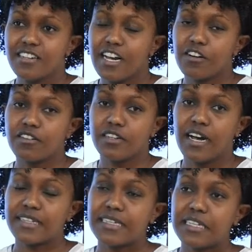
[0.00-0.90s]

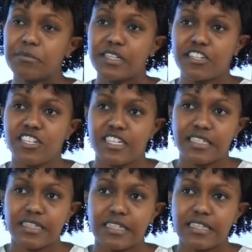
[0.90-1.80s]
Now, as the name
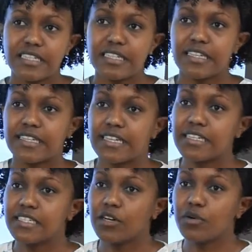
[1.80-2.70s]
suggests, this is a
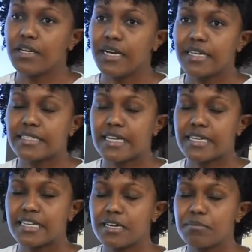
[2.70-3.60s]
center where it
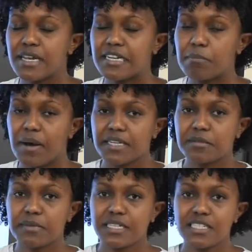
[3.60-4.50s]
can either be a
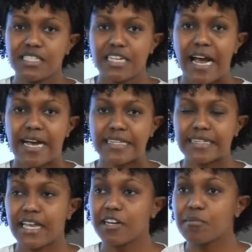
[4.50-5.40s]
department, a
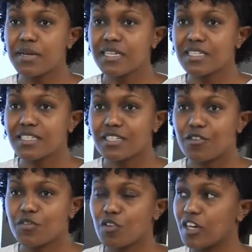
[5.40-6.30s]
segment
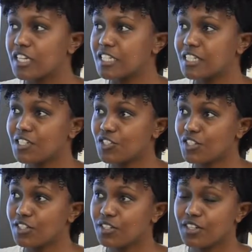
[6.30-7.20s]
of the
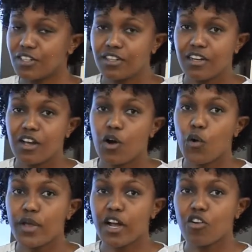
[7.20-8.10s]
organization,
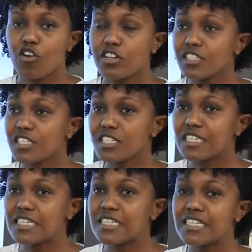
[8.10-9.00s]
where
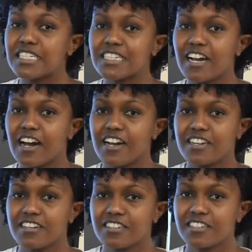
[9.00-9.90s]
cost is
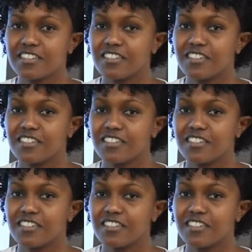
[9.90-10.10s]
incurred,